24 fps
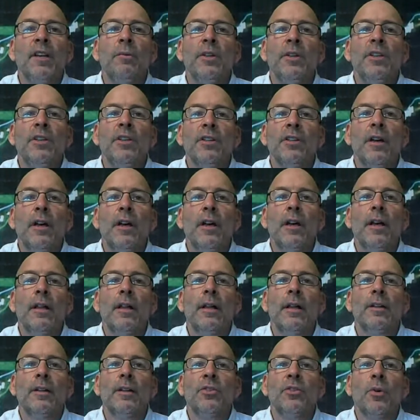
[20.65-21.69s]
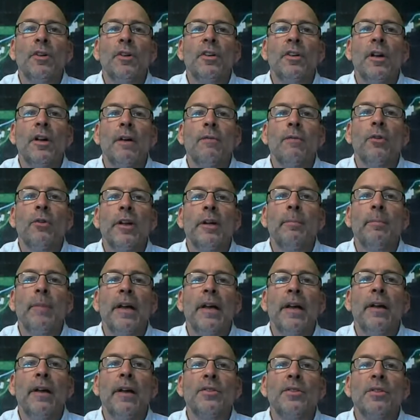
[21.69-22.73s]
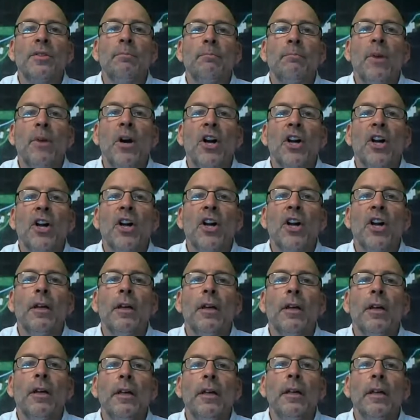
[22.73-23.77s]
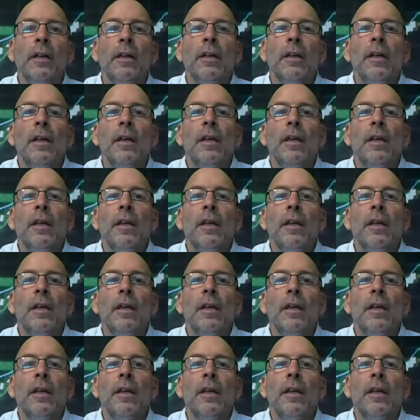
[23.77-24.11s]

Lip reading: we saw a short covering bounce and bargain hunting